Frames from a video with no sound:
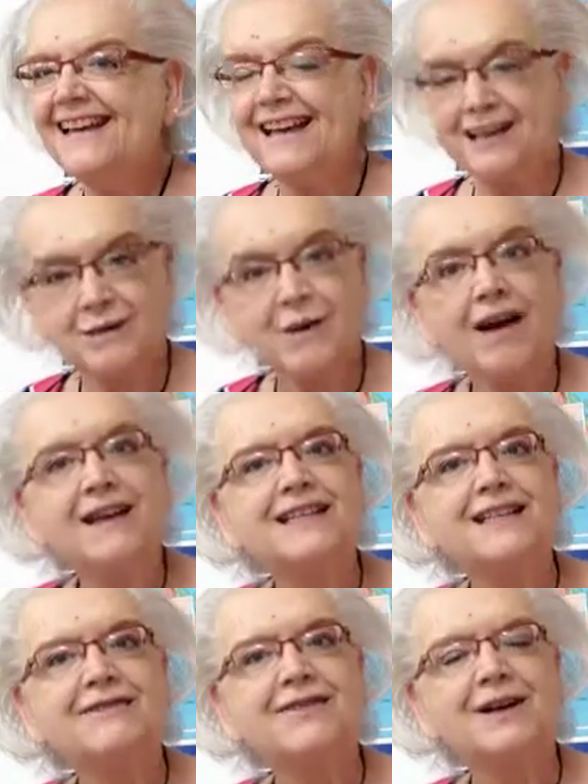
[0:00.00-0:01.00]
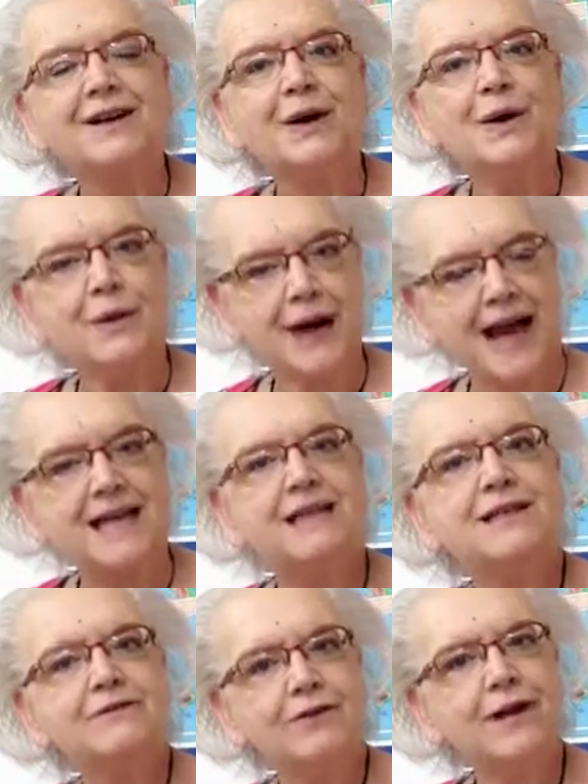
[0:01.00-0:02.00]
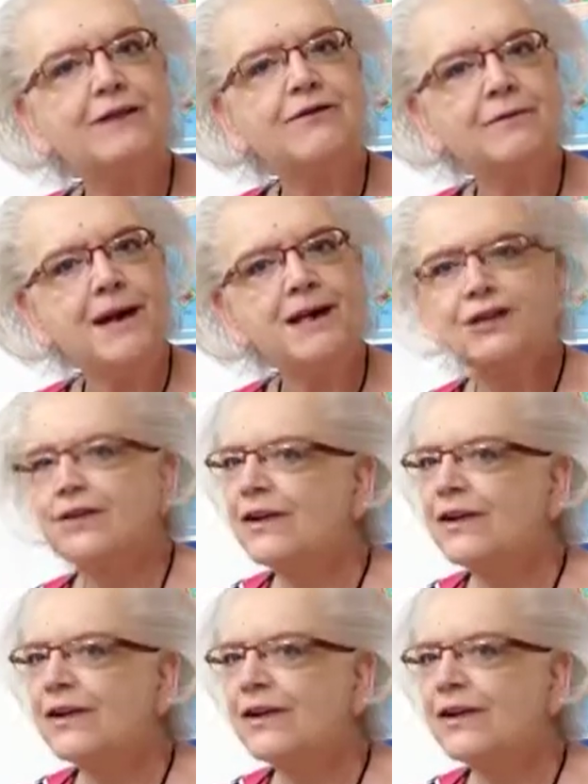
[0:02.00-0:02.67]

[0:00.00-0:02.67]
Interrogative. We're asking for information.